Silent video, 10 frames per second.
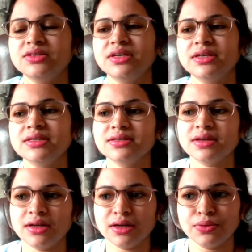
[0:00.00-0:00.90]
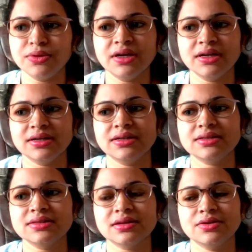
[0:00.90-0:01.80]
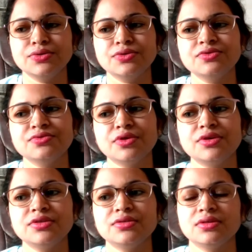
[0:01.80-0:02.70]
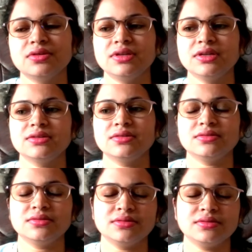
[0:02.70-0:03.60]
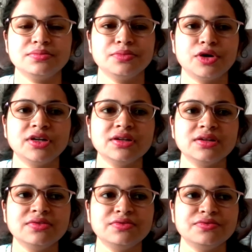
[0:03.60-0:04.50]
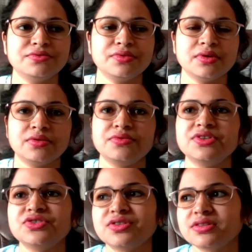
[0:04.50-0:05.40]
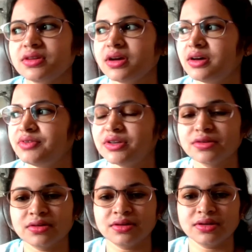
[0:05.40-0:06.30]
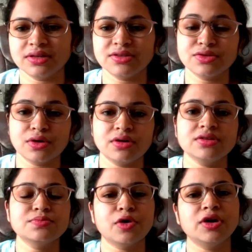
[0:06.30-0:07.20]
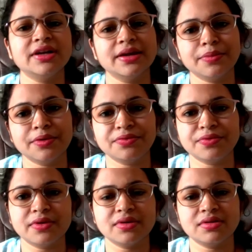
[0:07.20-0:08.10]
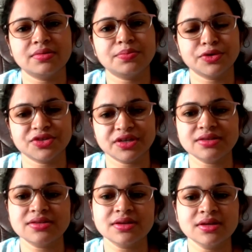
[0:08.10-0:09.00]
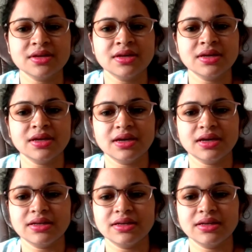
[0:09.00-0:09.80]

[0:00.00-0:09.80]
change is allowed, and it is used for model which is having small type of project. And